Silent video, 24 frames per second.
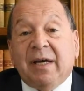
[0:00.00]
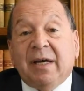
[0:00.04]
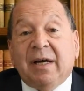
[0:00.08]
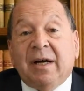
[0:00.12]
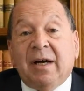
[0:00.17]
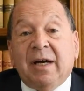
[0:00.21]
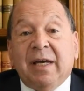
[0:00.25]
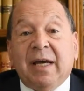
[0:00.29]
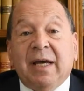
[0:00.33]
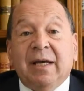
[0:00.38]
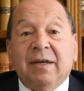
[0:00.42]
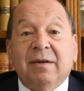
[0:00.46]

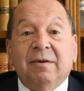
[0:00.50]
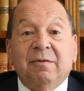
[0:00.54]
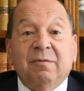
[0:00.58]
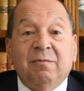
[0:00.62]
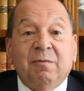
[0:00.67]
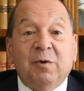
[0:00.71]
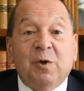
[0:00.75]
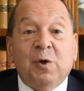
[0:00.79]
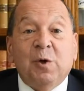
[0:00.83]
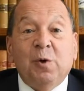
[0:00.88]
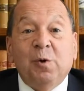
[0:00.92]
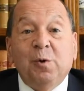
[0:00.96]
I get
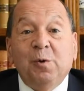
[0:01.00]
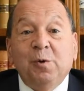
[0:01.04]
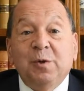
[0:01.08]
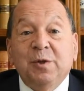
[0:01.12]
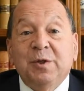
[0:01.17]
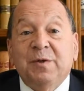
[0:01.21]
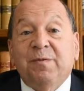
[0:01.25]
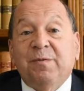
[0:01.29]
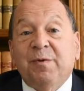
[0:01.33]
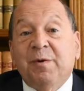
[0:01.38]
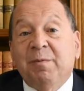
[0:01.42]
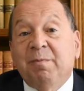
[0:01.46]

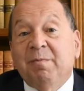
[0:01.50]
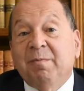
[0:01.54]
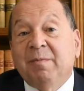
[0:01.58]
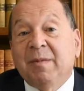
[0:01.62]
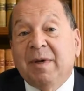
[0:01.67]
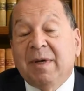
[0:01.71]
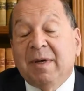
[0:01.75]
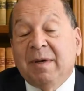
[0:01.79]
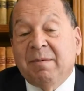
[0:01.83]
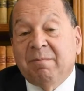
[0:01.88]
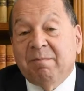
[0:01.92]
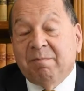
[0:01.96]
calls from
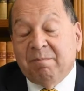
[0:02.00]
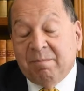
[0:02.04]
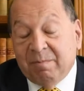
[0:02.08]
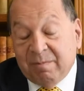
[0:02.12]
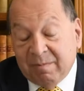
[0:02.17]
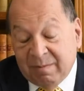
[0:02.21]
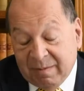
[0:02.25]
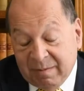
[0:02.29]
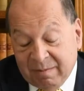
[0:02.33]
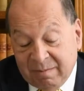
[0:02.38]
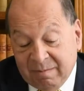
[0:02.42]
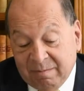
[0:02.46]

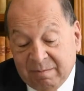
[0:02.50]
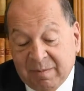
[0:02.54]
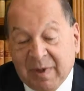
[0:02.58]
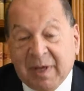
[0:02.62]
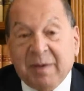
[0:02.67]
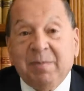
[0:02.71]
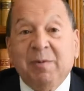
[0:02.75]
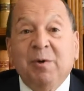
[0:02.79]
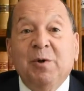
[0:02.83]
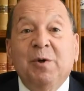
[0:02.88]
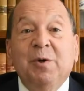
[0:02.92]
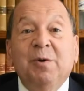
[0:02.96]

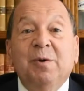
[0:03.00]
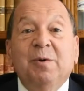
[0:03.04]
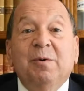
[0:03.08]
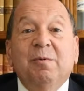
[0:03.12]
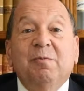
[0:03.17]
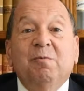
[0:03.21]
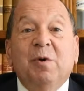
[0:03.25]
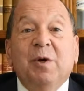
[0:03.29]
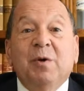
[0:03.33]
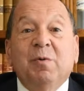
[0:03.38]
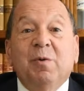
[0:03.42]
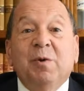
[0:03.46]
people who
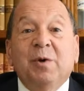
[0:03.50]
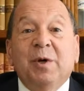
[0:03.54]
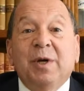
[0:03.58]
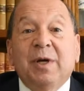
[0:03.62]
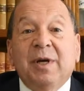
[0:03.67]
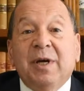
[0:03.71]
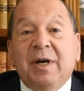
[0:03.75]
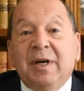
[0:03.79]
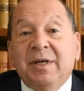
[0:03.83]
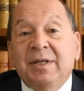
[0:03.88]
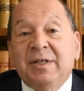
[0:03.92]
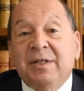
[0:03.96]
want to
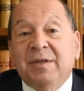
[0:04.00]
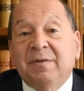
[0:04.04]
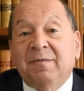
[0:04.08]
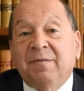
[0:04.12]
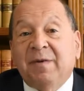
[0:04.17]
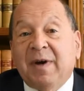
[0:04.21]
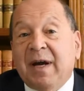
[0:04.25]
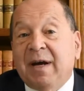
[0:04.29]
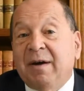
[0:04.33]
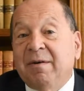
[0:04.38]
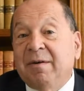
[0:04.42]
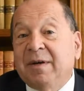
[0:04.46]
organise
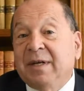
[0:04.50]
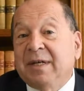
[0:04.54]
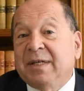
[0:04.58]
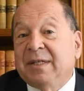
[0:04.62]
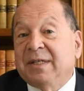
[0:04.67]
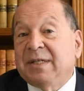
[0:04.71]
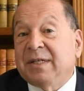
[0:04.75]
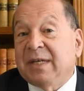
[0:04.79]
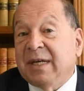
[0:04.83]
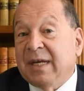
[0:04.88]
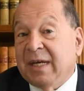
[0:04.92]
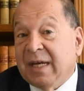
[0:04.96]

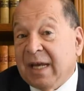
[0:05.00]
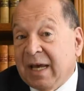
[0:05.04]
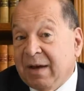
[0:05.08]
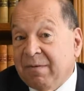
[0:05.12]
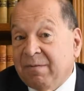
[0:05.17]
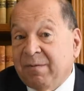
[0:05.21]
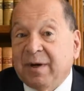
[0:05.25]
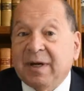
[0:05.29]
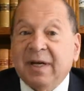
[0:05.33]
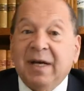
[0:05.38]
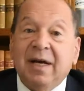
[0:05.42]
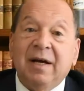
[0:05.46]
safaris in
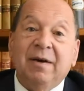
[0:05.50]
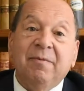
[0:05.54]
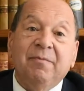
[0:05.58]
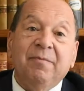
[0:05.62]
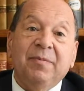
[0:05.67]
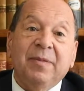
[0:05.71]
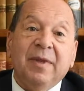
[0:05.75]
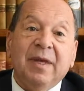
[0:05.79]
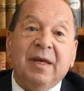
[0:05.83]
Africa,